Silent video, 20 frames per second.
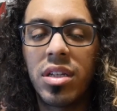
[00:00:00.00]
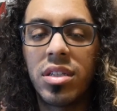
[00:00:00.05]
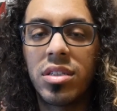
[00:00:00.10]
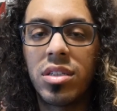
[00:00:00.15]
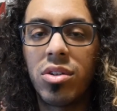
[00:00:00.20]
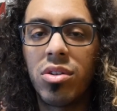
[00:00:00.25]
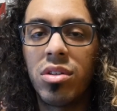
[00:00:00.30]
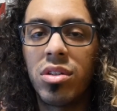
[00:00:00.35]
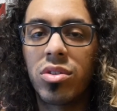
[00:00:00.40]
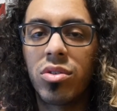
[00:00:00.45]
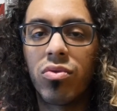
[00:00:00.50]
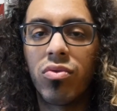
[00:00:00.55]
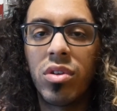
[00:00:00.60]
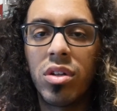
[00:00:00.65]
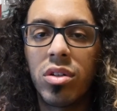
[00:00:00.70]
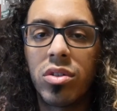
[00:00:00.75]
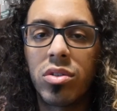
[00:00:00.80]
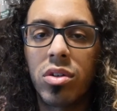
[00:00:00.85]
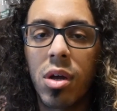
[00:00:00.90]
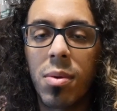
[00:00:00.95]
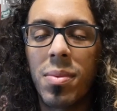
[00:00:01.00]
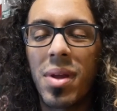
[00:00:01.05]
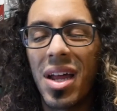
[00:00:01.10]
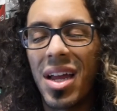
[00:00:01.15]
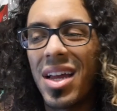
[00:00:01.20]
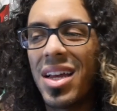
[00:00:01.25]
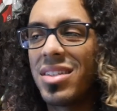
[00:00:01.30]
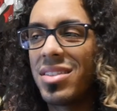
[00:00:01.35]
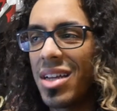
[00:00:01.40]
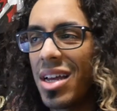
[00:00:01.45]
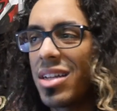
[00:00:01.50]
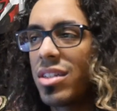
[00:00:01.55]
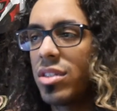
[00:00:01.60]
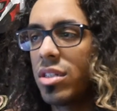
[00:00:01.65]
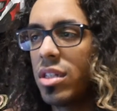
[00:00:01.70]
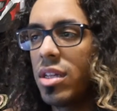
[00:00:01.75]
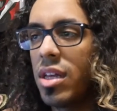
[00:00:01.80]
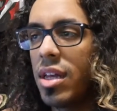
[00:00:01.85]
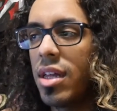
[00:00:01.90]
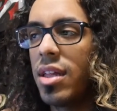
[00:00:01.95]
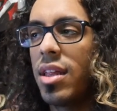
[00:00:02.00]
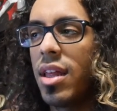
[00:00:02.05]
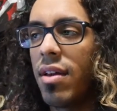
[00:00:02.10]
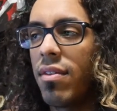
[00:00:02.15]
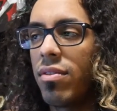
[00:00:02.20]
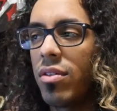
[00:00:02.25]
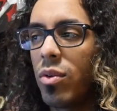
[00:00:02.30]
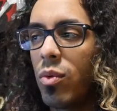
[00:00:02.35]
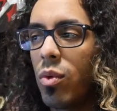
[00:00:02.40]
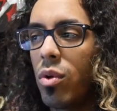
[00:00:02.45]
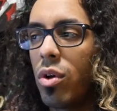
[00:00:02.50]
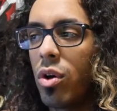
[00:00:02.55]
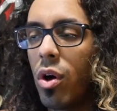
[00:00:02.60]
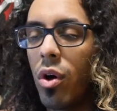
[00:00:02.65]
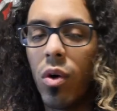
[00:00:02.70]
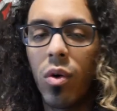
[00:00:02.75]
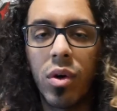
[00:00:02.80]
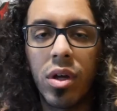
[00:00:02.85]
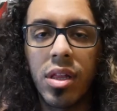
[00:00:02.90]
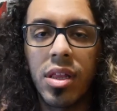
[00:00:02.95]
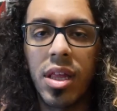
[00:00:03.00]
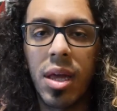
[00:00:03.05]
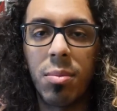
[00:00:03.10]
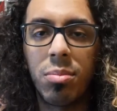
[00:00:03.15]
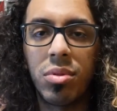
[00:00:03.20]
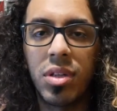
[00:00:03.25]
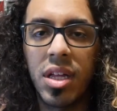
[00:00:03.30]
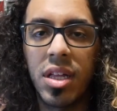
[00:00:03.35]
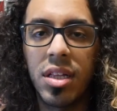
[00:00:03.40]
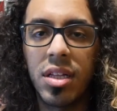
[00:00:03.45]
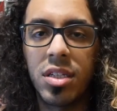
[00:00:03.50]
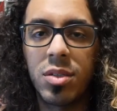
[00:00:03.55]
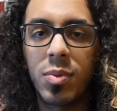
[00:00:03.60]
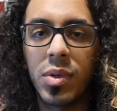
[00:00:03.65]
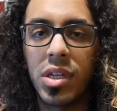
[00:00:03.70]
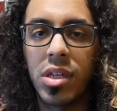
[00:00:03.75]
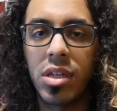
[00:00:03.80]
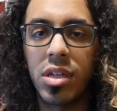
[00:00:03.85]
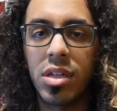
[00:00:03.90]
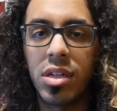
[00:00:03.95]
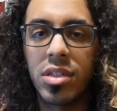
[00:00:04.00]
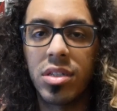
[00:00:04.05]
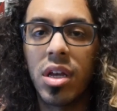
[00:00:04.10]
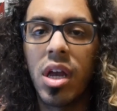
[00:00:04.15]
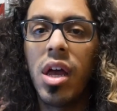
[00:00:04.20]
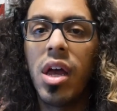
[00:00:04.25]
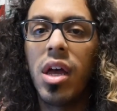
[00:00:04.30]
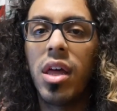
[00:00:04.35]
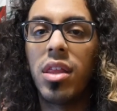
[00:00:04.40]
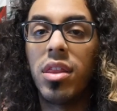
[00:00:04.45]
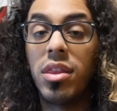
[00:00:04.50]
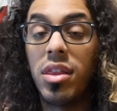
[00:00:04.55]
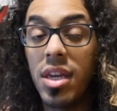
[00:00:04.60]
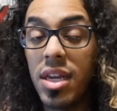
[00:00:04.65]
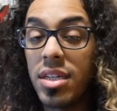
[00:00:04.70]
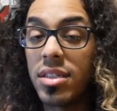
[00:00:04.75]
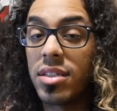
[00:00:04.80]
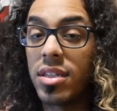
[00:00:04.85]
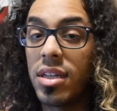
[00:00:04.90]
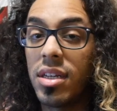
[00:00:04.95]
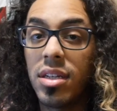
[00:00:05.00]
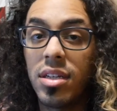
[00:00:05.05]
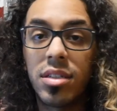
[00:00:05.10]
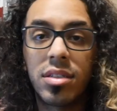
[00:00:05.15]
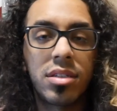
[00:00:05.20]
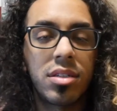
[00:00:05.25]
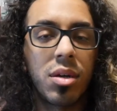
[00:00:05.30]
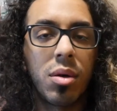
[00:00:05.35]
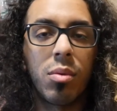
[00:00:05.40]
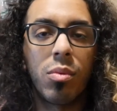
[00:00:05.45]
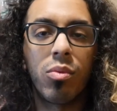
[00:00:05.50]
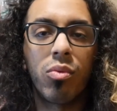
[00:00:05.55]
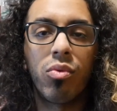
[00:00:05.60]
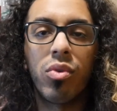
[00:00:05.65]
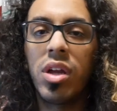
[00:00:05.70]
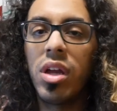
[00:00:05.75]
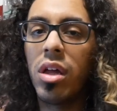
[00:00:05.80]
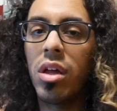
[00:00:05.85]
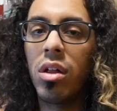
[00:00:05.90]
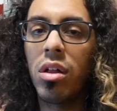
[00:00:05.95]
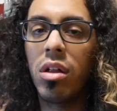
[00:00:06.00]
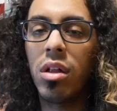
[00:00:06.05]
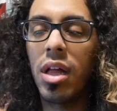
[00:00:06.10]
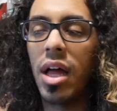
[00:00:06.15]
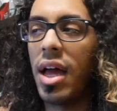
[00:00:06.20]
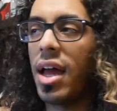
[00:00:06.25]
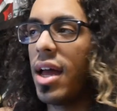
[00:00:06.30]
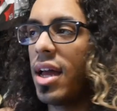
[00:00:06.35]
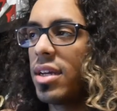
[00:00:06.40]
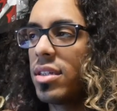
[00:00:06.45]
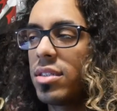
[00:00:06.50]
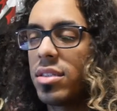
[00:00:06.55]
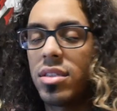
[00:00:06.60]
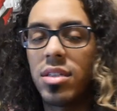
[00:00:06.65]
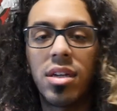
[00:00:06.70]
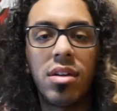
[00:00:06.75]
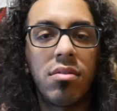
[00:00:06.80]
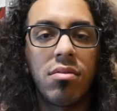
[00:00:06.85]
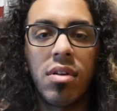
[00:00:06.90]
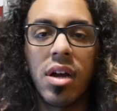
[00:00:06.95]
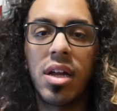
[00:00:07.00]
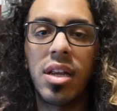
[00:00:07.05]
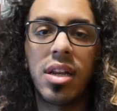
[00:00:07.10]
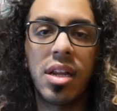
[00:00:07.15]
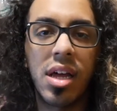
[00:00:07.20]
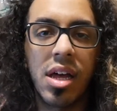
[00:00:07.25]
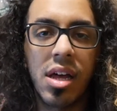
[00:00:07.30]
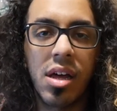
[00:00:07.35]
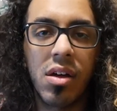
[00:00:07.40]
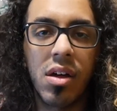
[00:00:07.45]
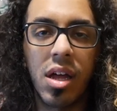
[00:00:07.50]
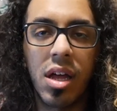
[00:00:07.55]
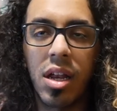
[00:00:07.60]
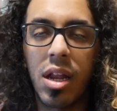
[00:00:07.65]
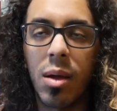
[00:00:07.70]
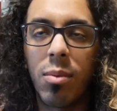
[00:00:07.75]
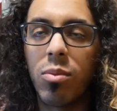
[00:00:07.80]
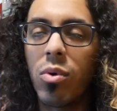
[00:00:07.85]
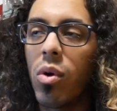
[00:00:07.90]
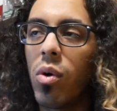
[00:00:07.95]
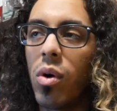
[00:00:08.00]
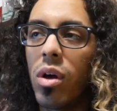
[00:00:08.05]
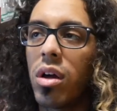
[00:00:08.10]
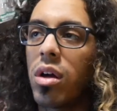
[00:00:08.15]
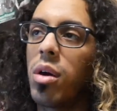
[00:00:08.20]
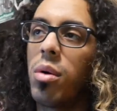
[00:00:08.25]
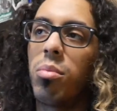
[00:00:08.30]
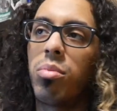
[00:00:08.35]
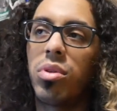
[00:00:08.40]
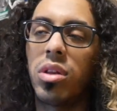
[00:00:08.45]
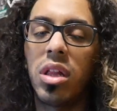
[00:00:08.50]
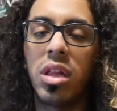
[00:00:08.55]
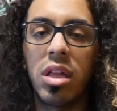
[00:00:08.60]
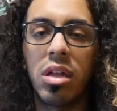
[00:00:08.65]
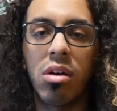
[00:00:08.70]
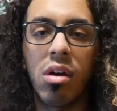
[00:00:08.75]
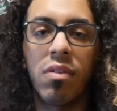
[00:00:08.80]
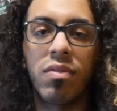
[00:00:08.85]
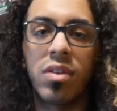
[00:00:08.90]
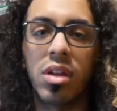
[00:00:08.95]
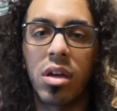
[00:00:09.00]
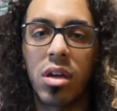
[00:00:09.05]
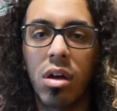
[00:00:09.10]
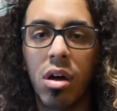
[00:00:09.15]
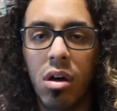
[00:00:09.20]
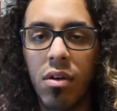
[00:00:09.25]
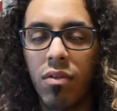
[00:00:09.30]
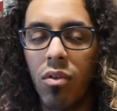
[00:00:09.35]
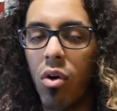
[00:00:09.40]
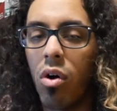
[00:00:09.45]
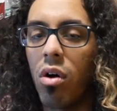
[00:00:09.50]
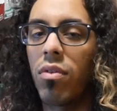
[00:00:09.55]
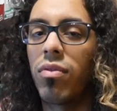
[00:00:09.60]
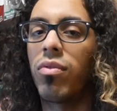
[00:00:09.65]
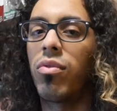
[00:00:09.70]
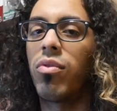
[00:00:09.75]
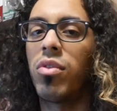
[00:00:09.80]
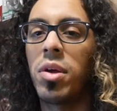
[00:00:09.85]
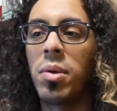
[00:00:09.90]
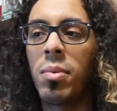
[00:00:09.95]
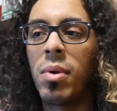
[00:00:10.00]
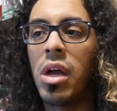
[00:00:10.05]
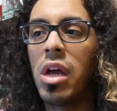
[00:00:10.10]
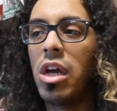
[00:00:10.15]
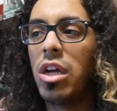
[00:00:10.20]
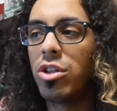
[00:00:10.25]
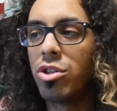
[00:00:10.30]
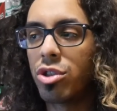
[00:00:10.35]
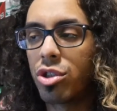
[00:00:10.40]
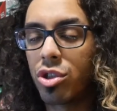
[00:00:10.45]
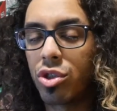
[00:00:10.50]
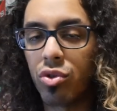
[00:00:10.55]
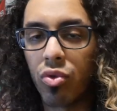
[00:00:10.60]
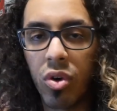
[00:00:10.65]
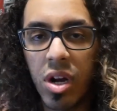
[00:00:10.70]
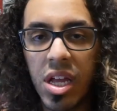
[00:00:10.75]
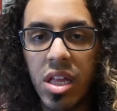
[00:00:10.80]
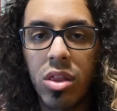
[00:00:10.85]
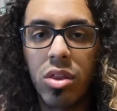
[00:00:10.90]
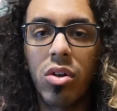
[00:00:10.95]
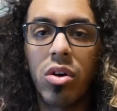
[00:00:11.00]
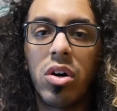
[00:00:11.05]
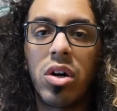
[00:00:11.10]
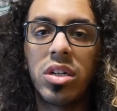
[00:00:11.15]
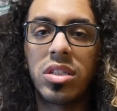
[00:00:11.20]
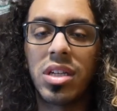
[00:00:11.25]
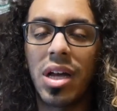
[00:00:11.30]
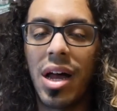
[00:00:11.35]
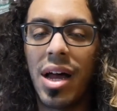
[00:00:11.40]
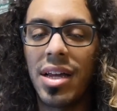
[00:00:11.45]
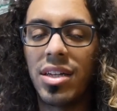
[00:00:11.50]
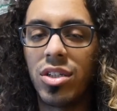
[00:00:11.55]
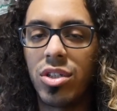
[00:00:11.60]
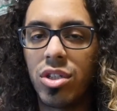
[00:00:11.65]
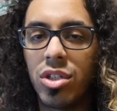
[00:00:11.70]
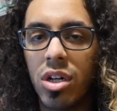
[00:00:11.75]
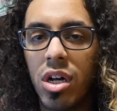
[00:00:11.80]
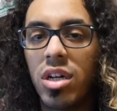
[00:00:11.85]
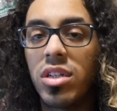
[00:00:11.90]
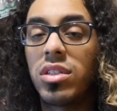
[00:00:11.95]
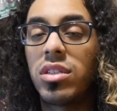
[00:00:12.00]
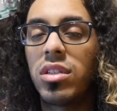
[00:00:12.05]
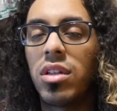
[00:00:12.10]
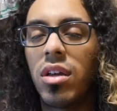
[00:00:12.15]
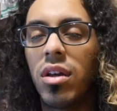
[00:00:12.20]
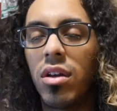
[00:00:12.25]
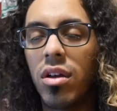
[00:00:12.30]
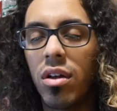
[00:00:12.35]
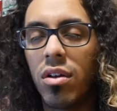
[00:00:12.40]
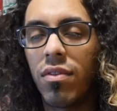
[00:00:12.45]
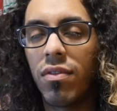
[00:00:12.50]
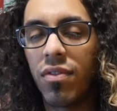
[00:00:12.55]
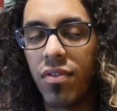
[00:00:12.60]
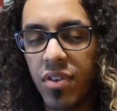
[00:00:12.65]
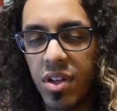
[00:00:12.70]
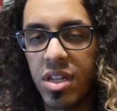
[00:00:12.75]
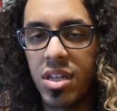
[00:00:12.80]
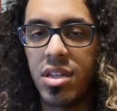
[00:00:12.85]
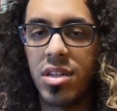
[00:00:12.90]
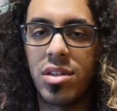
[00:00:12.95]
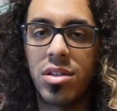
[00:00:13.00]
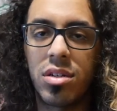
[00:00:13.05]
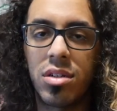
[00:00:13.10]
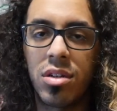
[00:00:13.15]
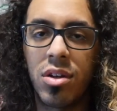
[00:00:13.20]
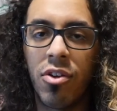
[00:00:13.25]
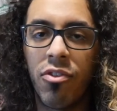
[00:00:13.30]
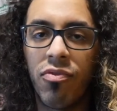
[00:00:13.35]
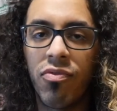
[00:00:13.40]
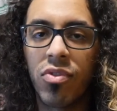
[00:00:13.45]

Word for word: consider this a real talk, but I guess actually it definitely will go in that playlist because this is some real ass shit right now. And I'm going completely off the cuff, off rip, straight thoughts. I just finished